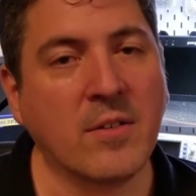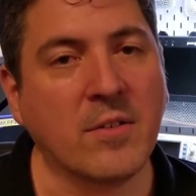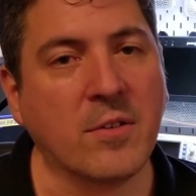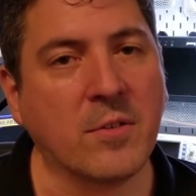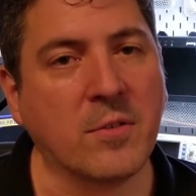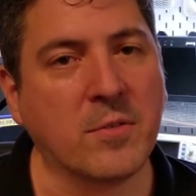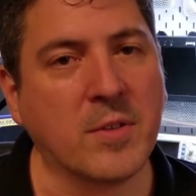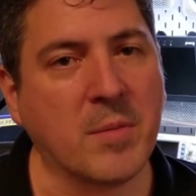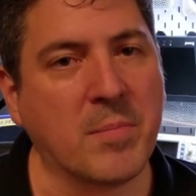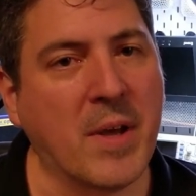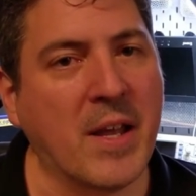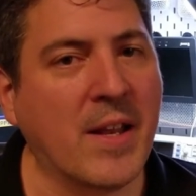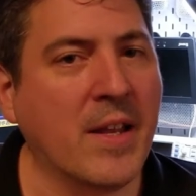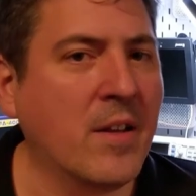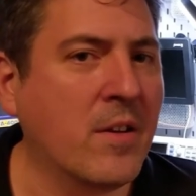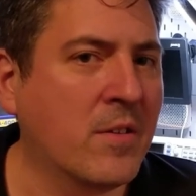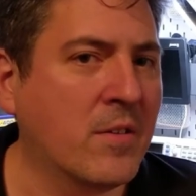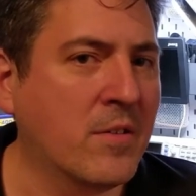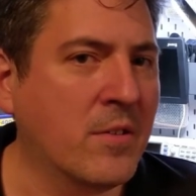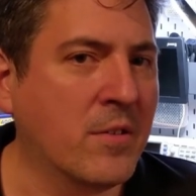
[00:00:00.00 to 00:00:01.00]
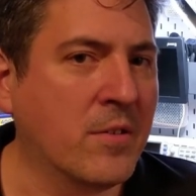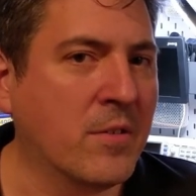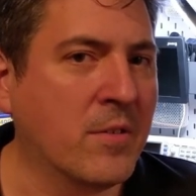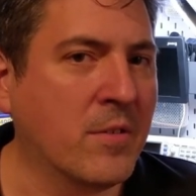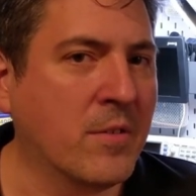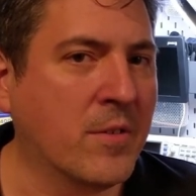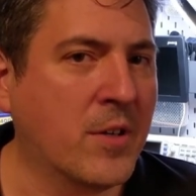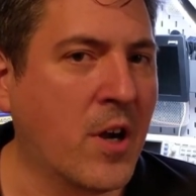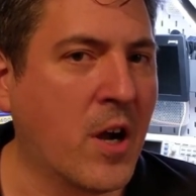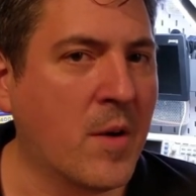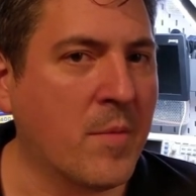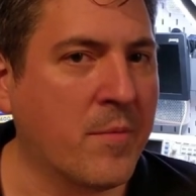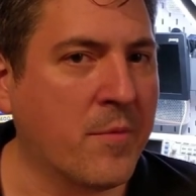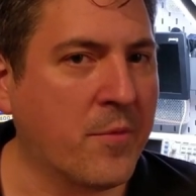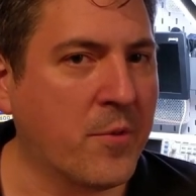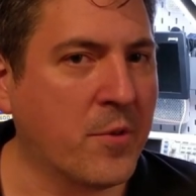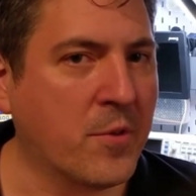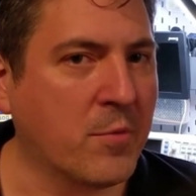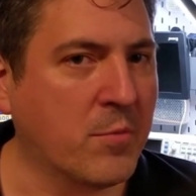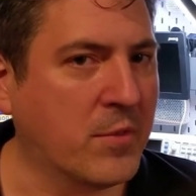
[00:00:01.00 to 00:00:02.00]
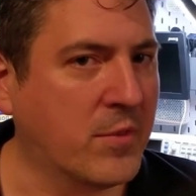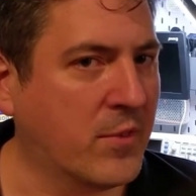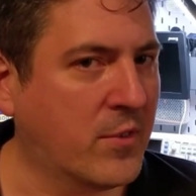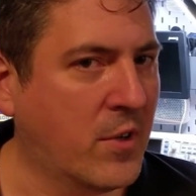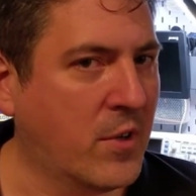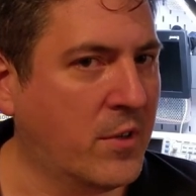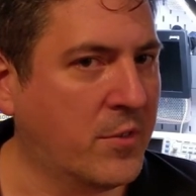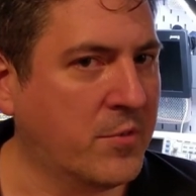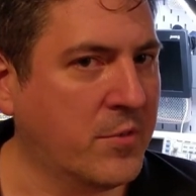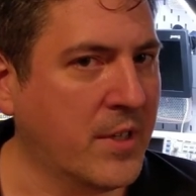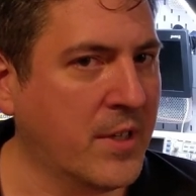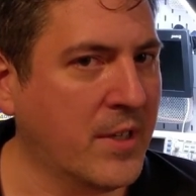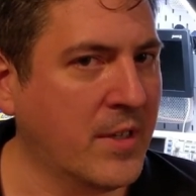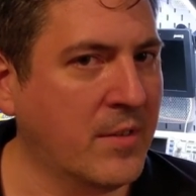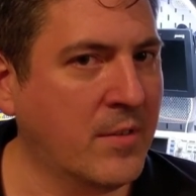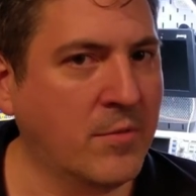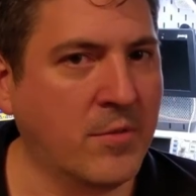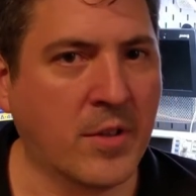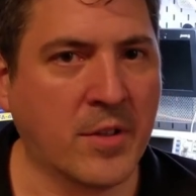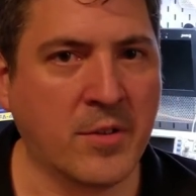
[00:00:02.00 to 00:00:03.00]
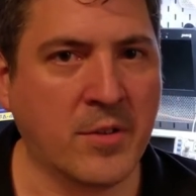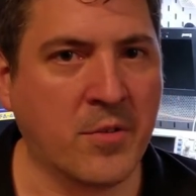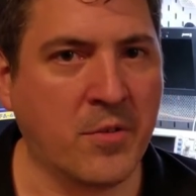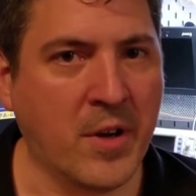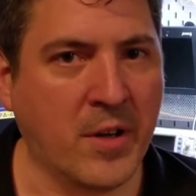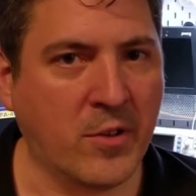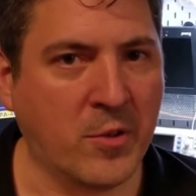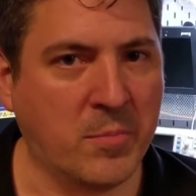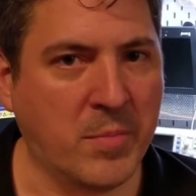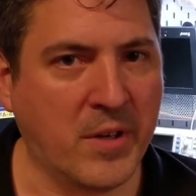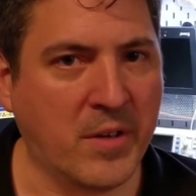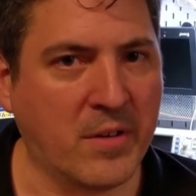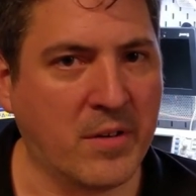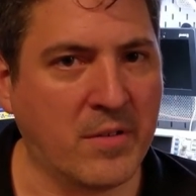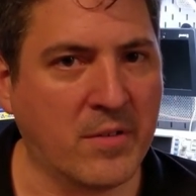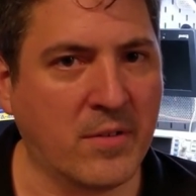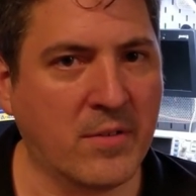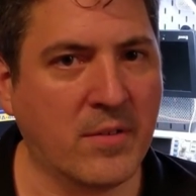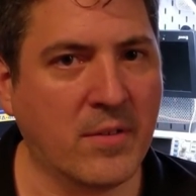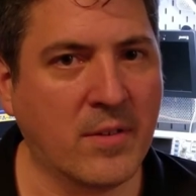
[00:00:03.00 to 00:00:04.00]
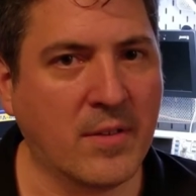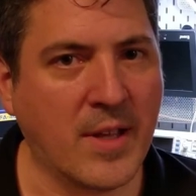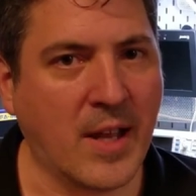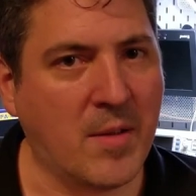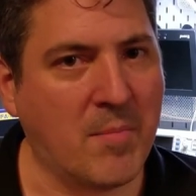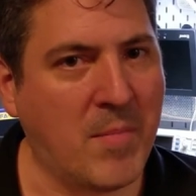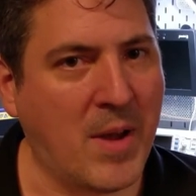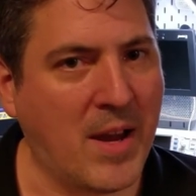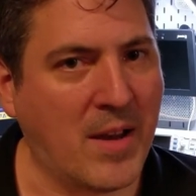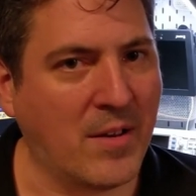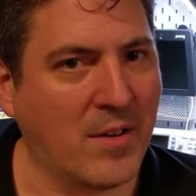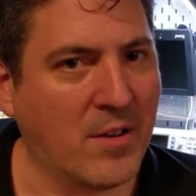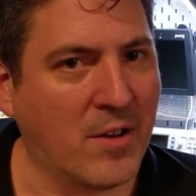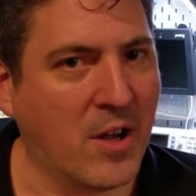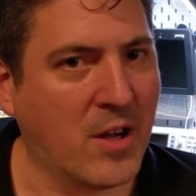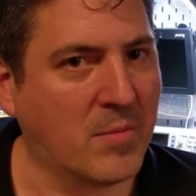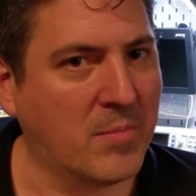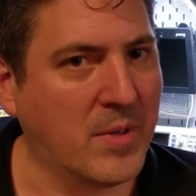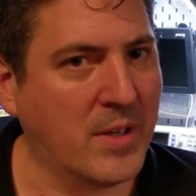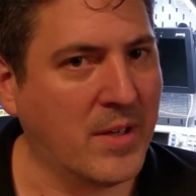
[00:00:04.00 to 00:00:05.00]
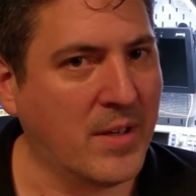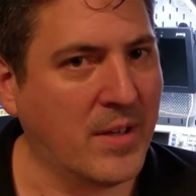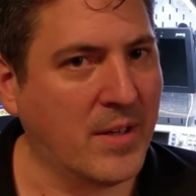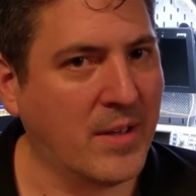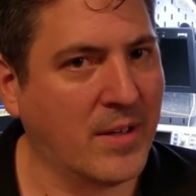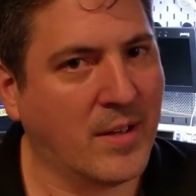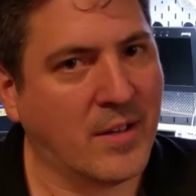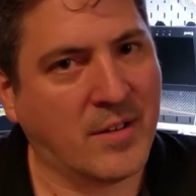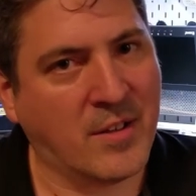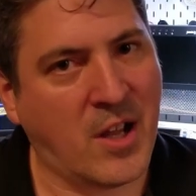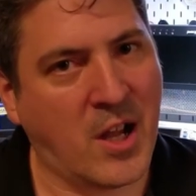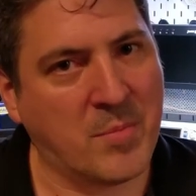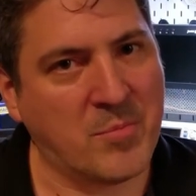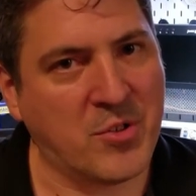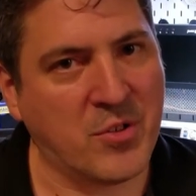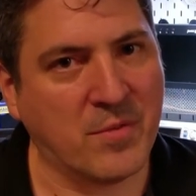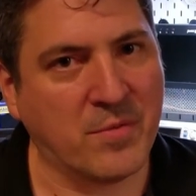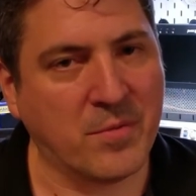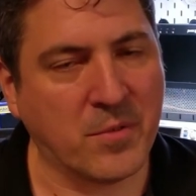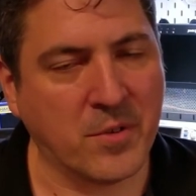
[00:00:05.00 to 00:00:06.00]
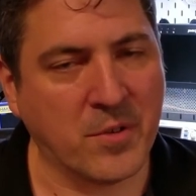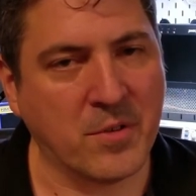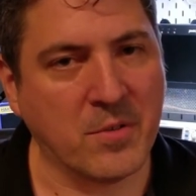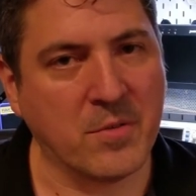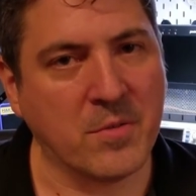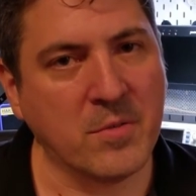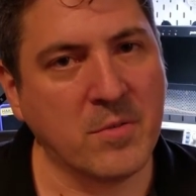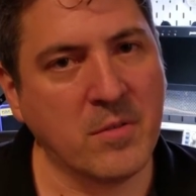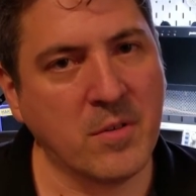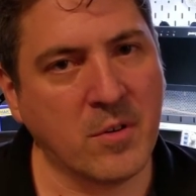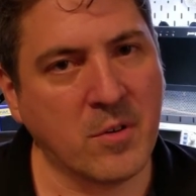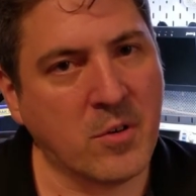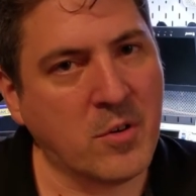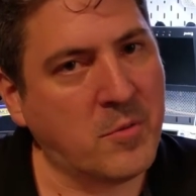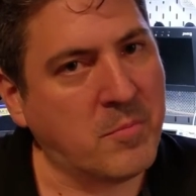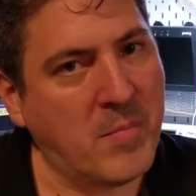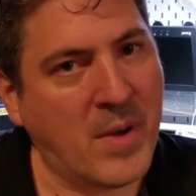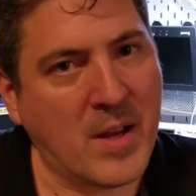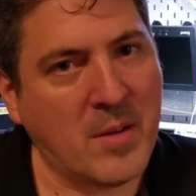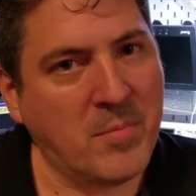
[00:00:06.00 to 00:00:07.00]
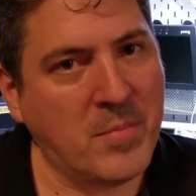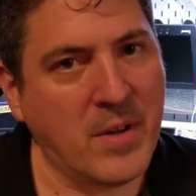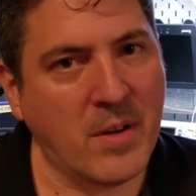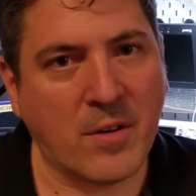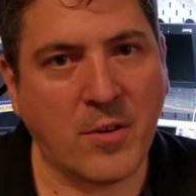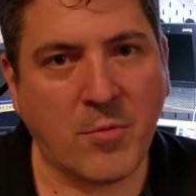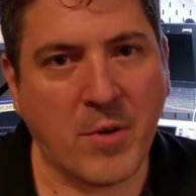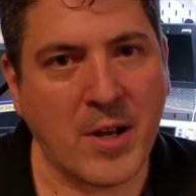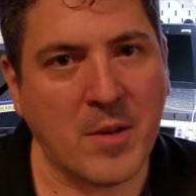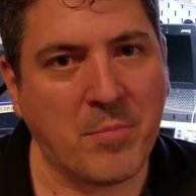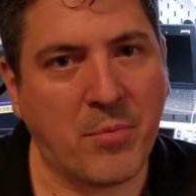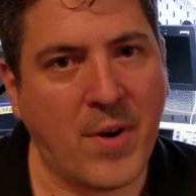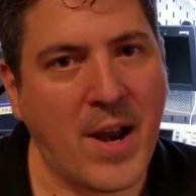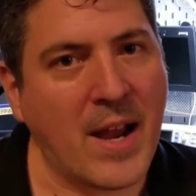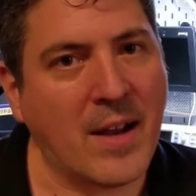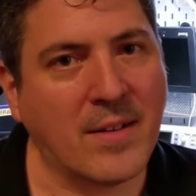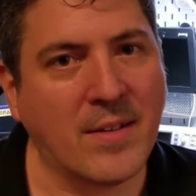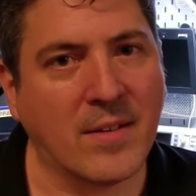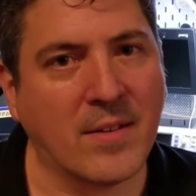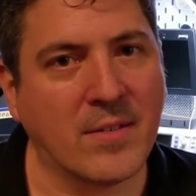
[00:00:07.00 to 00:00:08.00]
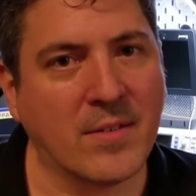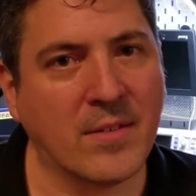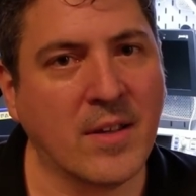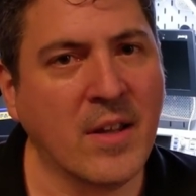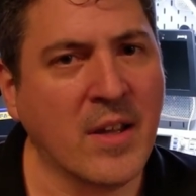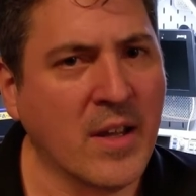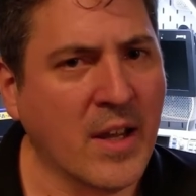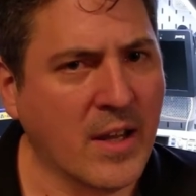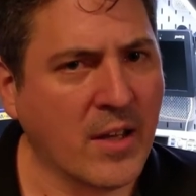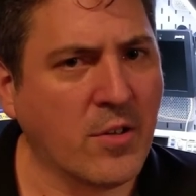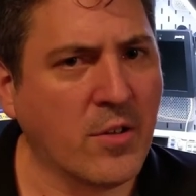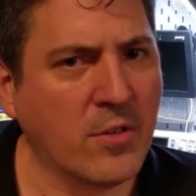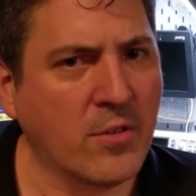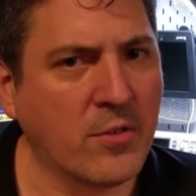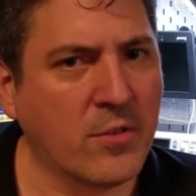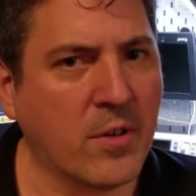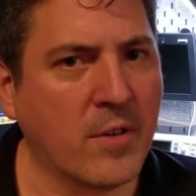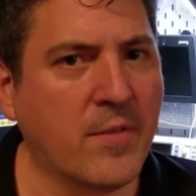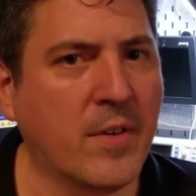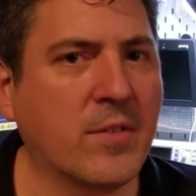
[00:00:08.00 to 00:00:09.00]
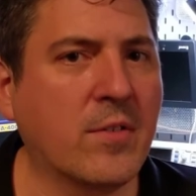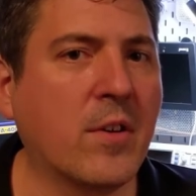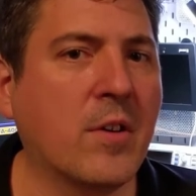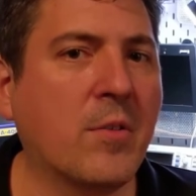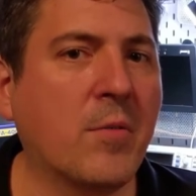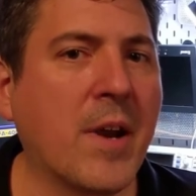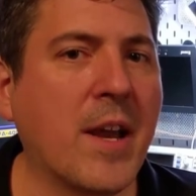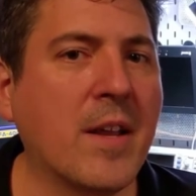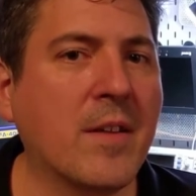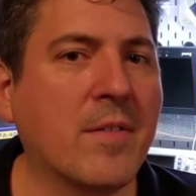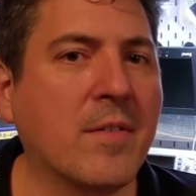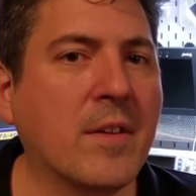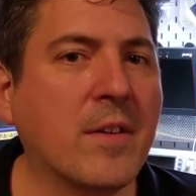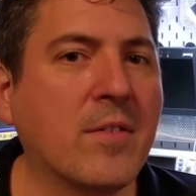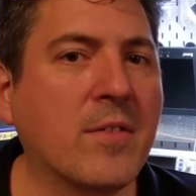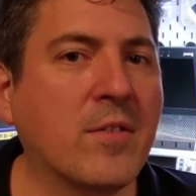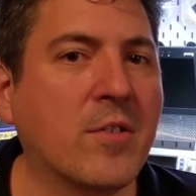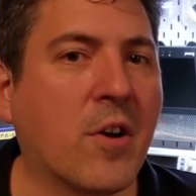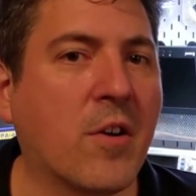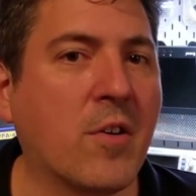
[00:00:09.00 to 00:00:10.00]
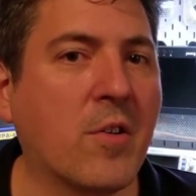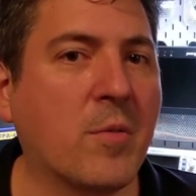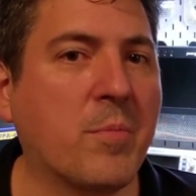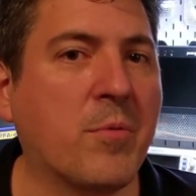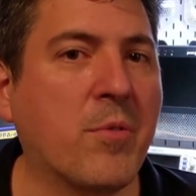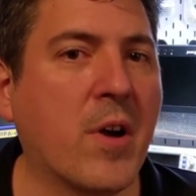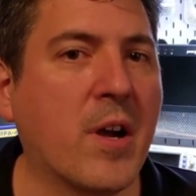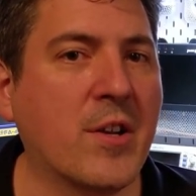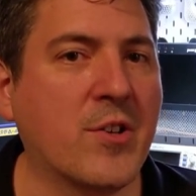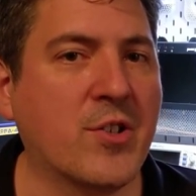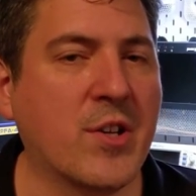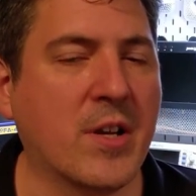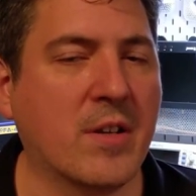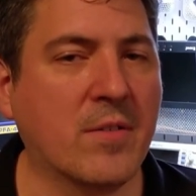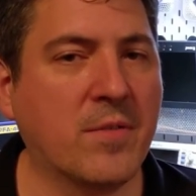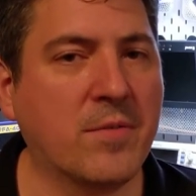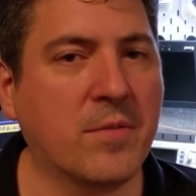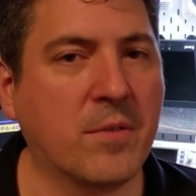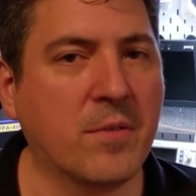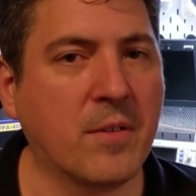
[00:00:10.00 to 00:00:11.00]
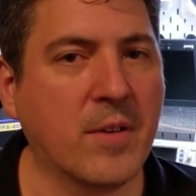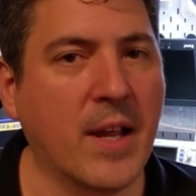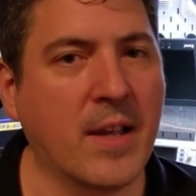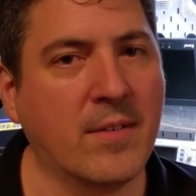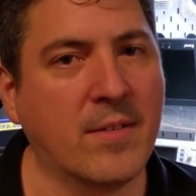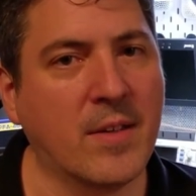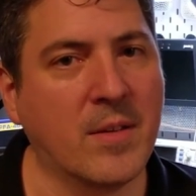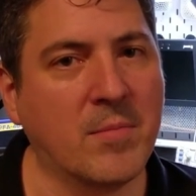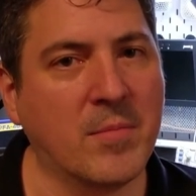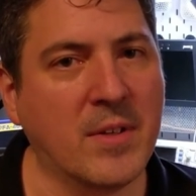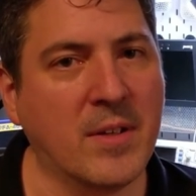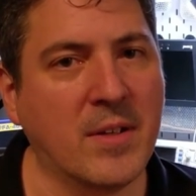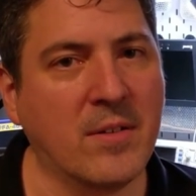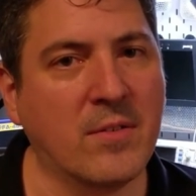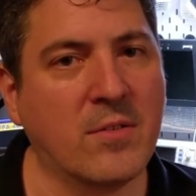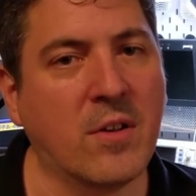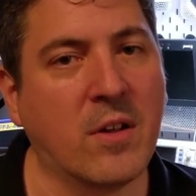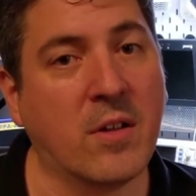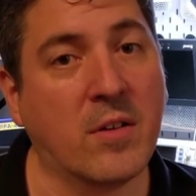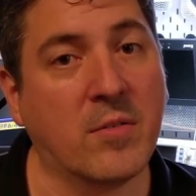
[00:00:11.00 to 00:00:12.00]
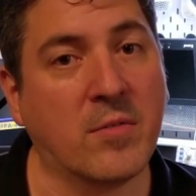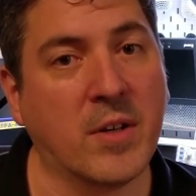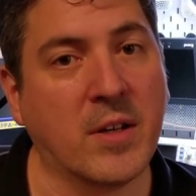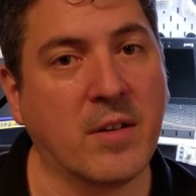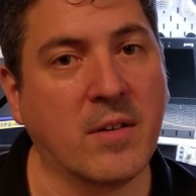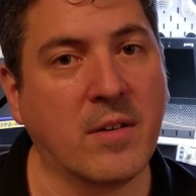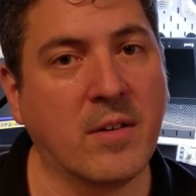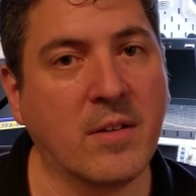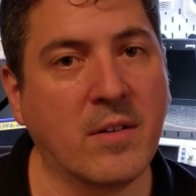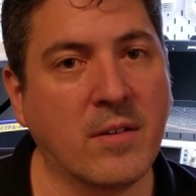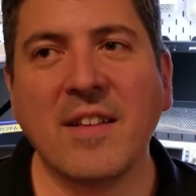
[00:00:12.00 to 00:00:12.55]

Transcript: So depending on your comfort with soldering, on your experience, that might not be an option for you, or it might be a great practice. It could serve as a great starter project for SMD soldering.